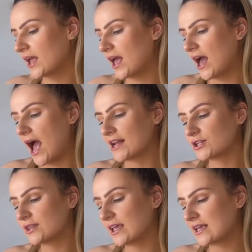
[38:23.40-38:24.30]
I do
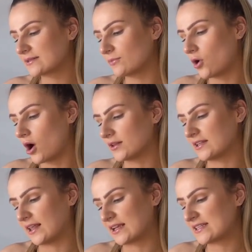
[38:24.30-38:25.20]
think it's more holiday,
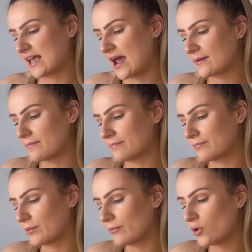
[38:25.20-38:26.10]
like I said, but
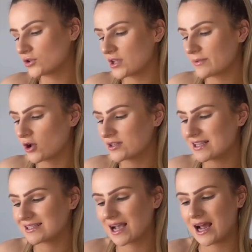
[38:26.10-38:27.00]
more so because it's
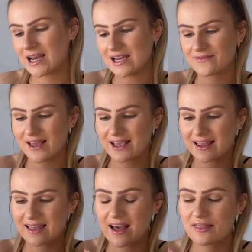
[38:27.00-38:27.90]
kind of like
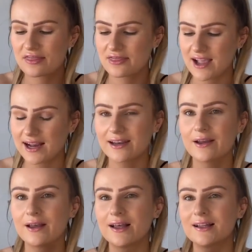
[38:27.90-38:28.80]
that thin,
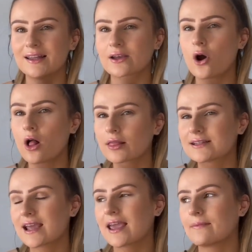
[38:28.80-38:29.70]
like
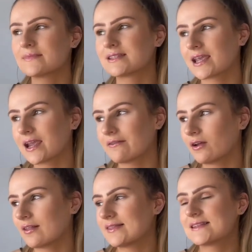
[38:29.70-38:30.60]
holiday material. I
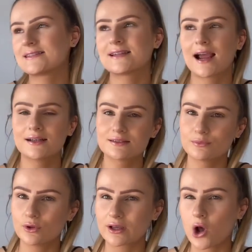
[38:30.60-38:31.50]
think the style is more
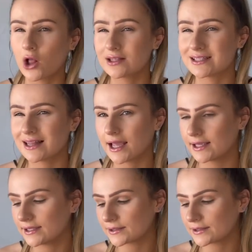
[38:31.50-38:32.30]
like holiday-like.